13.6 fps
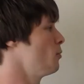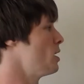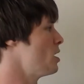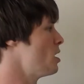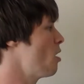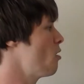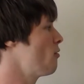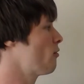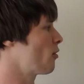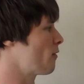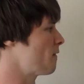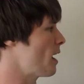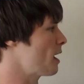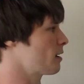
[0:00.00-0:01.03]
We know for
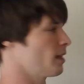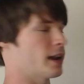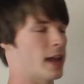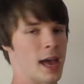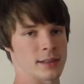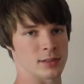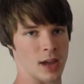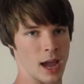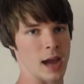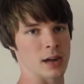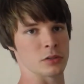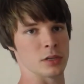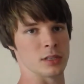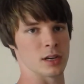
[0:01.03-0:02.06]
a fact that S
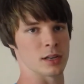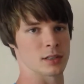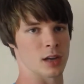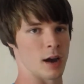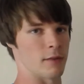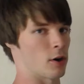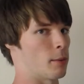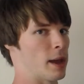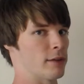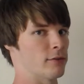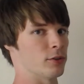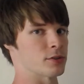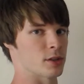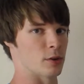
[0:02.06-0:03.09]
actually does cover our
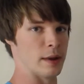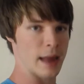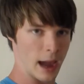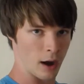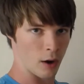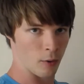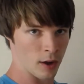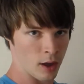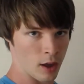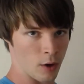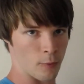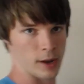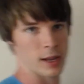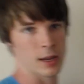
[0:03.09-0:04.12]
manifold. So now
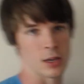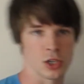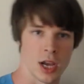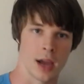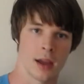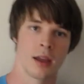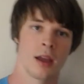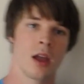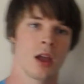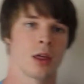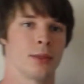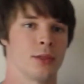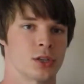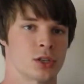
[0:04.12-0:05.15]
we need to check
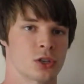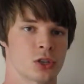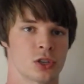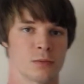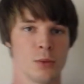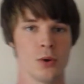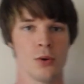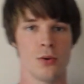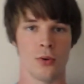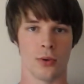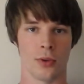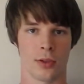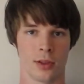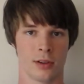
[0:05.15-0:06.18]
the
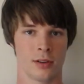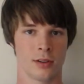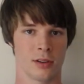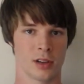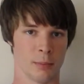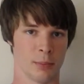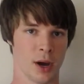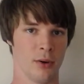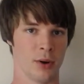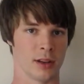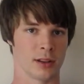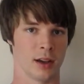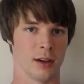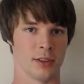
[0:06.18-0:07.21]
smooth
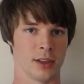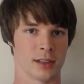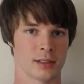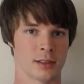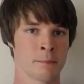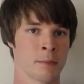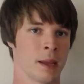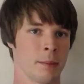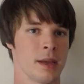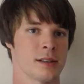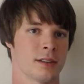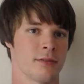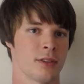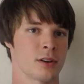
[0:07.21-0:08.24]
component of this,
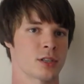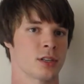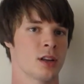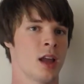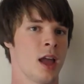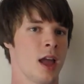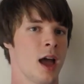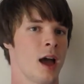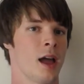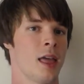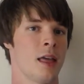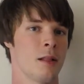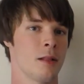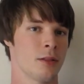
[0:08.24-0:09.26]
because if
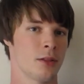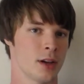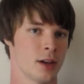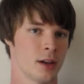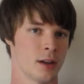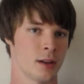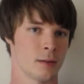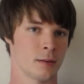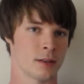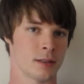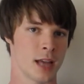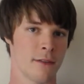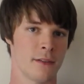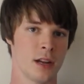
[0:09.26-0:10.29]
the
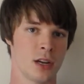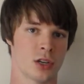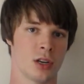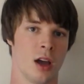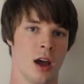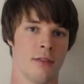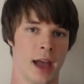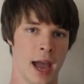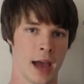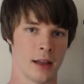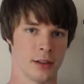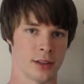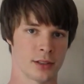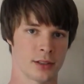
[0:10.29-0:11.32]
definition of
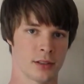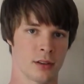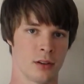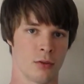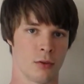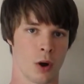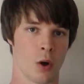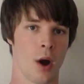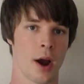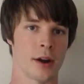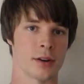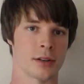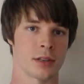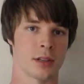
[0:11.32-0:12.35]
atlas
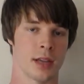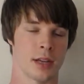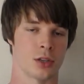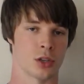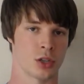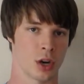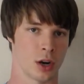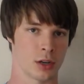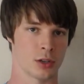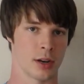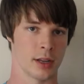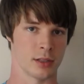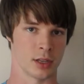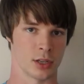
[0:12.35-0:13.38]
requires that the chart
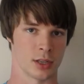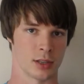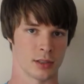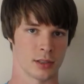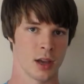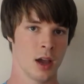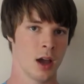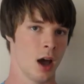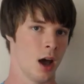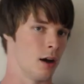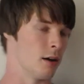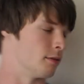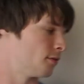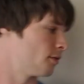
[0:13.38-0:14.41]
transitions
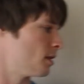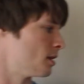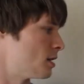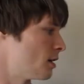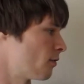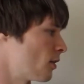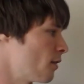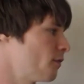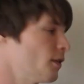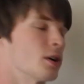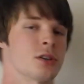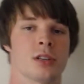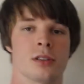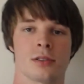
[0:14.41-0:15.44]
of different
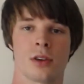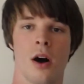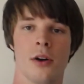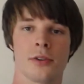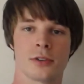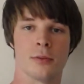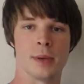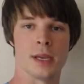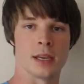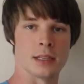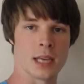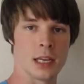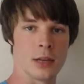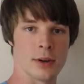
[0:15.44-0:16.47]
functions also be
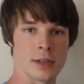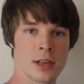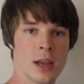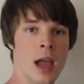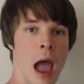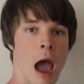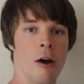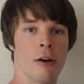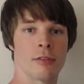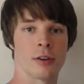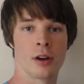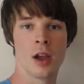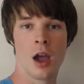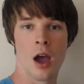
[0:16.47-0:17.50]
continuous.
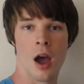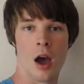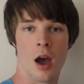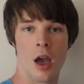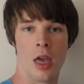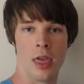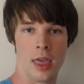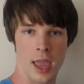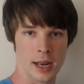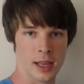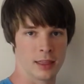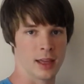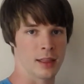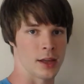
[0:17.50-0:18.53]
However,
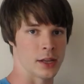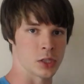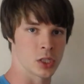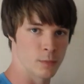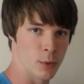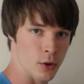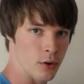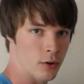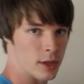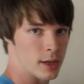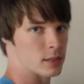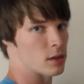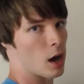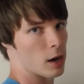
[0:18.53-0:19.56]
anything that's smooth
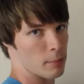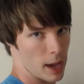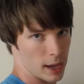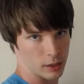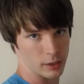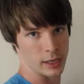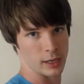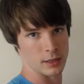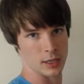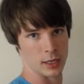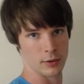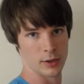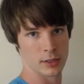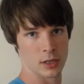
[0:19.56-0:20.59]
is automatically
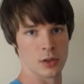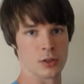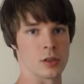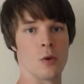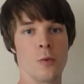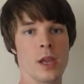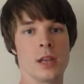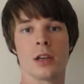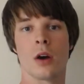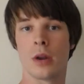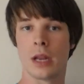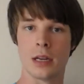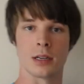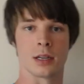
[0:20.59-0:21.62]
continuous, so we don't
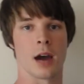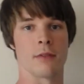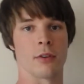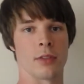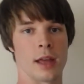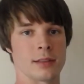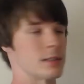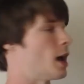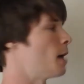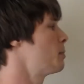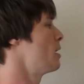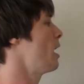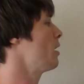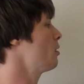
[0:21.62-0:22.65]
need to cover that
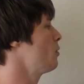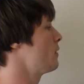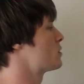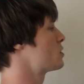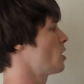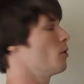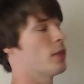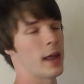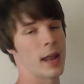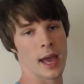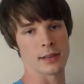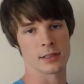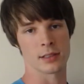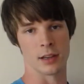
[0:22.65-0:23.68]
step. Now that we've shown that
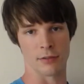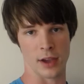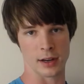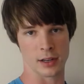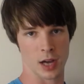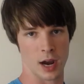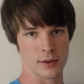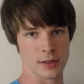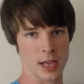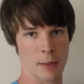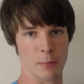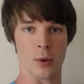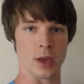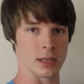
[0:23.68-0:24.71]
S in fact covers
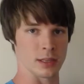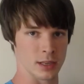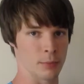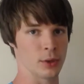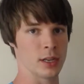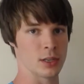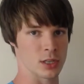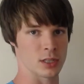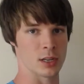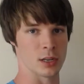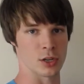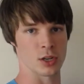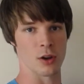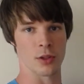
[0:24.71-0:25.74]
M, we simply just need
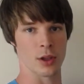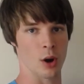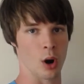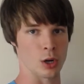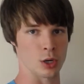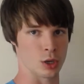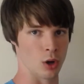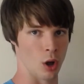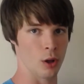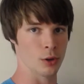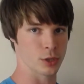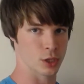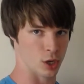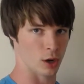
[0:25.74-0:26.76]
to show that
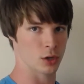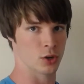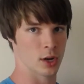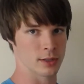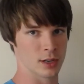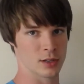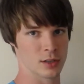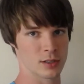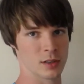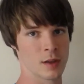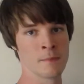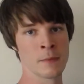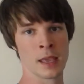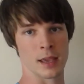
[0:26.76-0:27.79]
all chart transitions
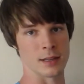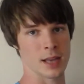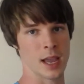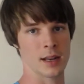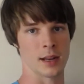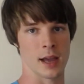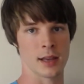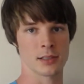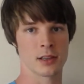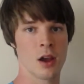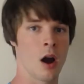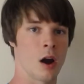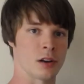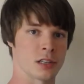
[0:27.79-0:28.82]
contained in S
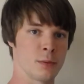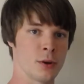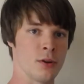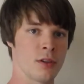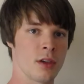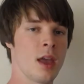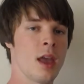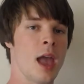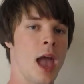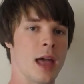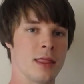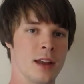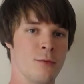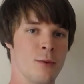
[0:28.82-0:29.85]
are smooth,
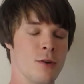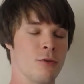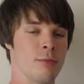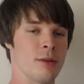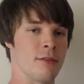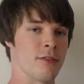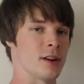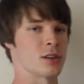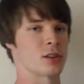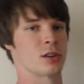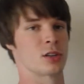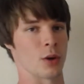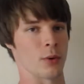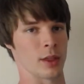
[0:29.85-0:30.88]
and then we will be finished
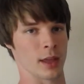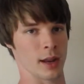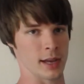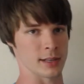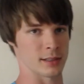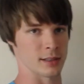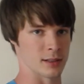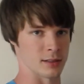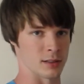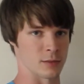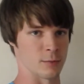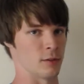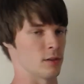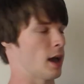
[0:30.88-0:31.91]
showing that S is a
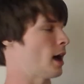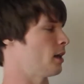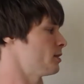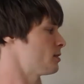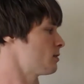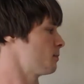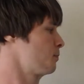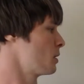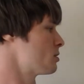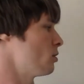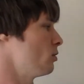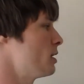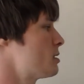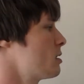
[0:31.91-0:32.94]
smooth atlas.
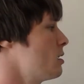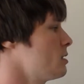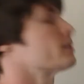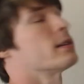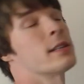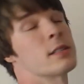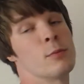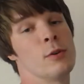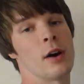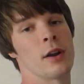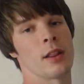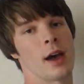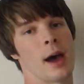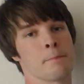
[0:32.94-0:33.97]
So let's move
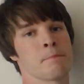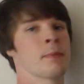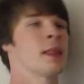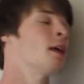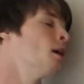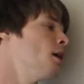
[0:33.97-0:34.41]
on to that.